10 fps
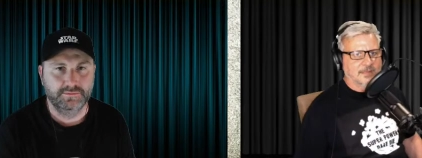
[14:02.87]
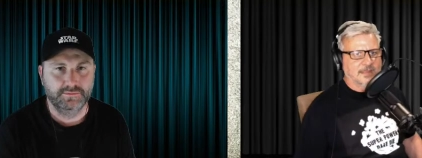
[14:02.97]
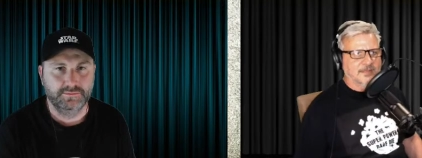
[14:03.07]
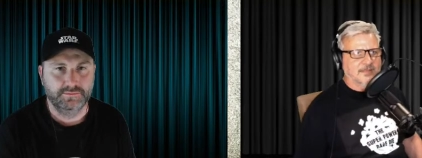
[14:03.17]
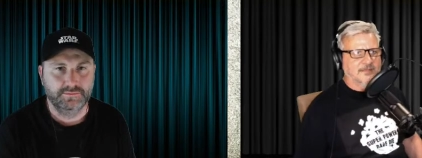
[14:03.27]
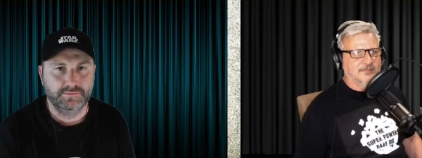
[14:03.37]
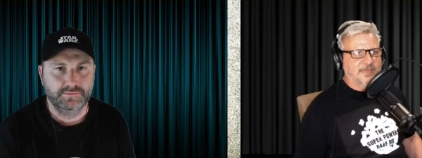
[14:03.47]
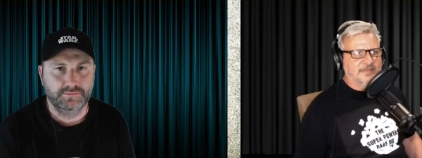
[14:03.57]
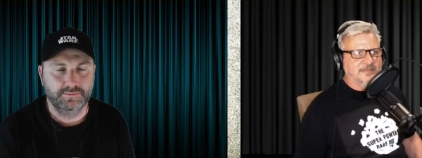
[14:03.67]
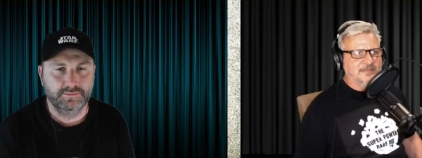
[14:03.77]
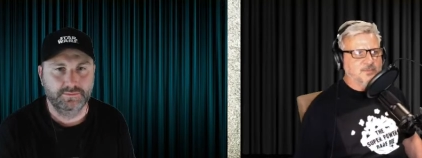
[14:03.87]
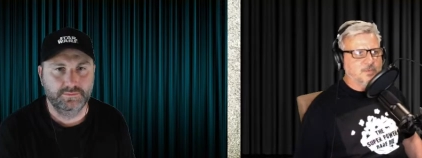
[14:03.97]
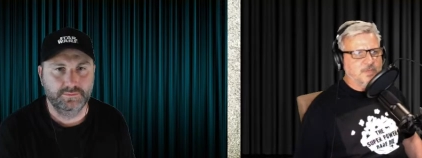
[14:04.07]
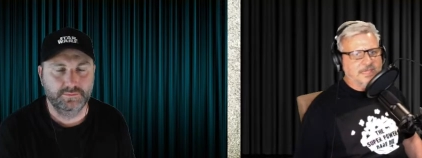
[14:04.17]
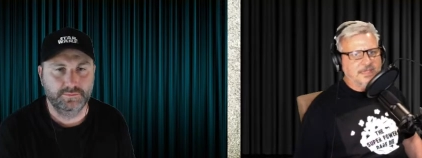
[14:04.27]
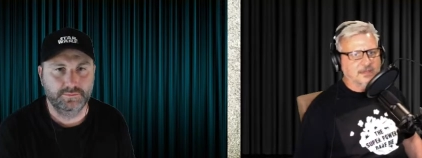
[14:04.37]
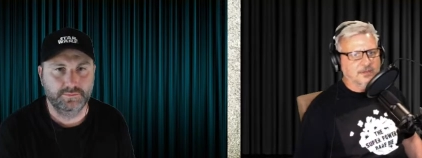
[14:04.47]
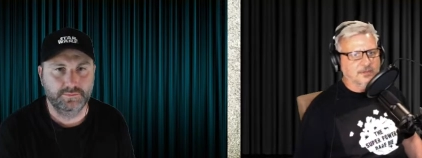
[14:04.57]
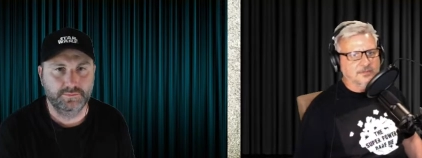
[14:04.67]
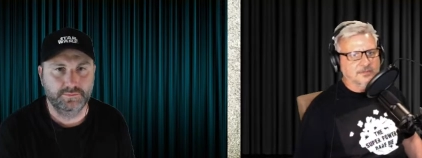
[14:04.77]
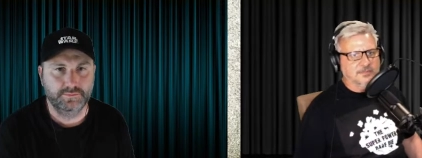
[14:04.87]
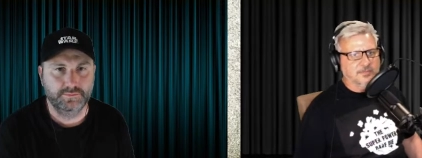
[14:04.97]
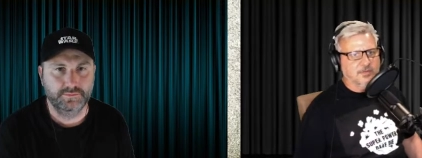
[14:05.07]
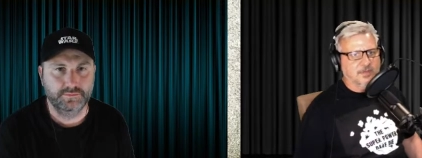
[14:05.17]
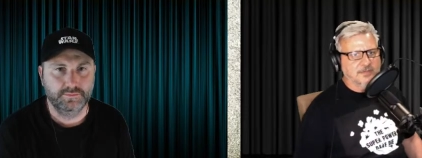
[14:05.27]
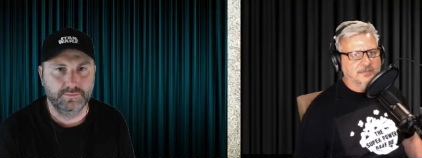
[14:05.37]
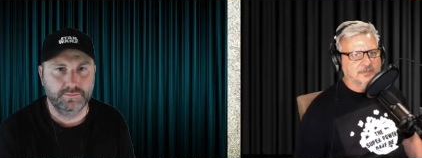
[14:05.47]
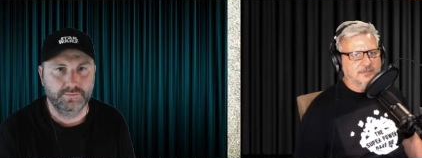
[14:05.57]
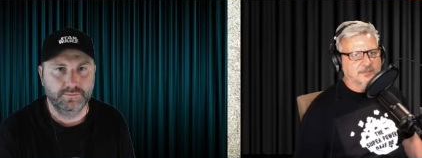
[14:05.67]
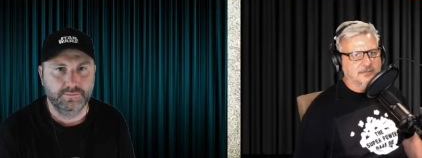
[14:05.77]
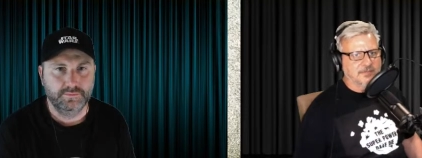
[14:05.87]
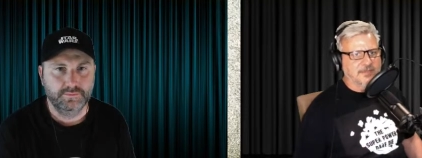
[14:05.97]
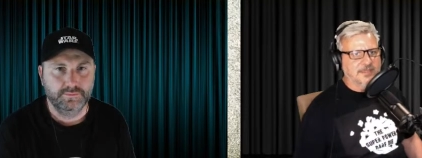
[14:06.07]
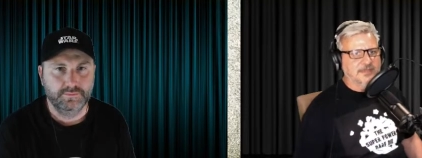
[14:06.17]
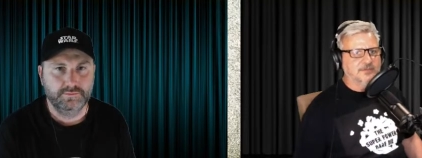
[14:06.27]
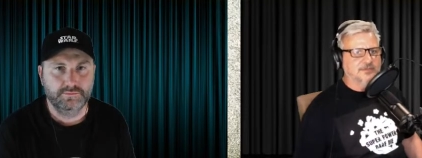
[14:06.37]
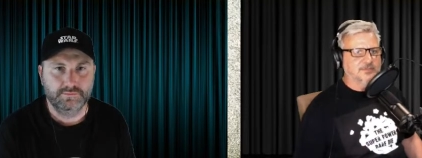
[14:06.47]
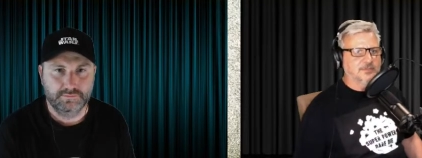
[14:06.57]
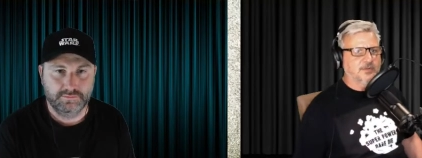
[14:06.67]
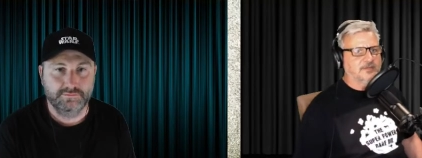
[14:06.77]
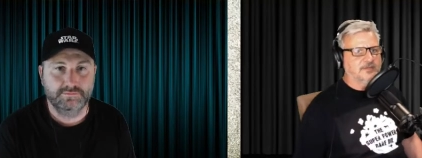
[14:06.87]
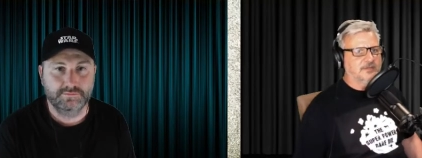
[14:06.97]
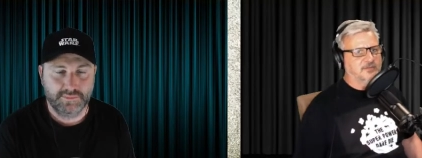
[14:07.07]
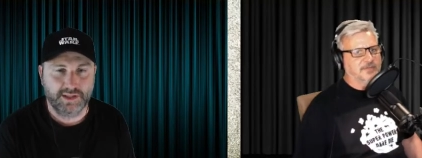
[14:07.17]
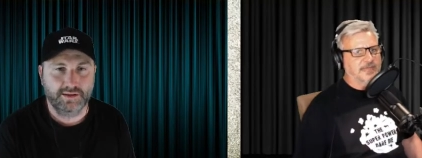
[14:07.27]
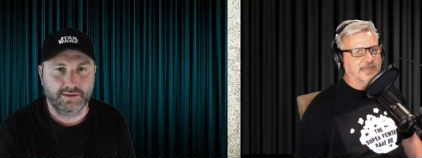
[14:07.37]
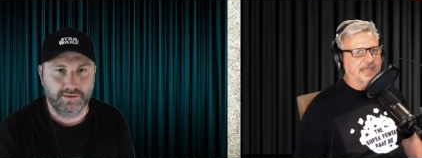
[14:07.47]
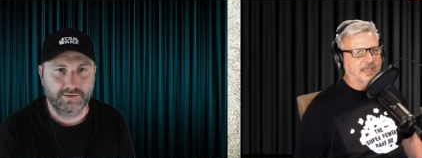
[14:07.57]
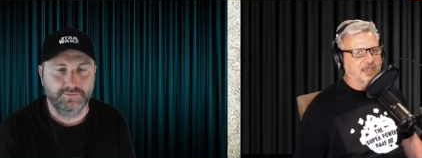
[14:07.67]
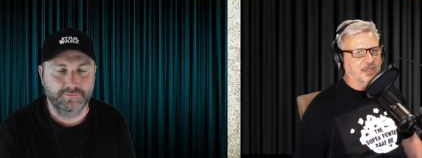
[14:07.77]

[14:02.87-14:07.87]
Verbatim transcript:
Speaker 1: As, as best as a Wookiee can look surprised, I think he looked surprised that he was yeah.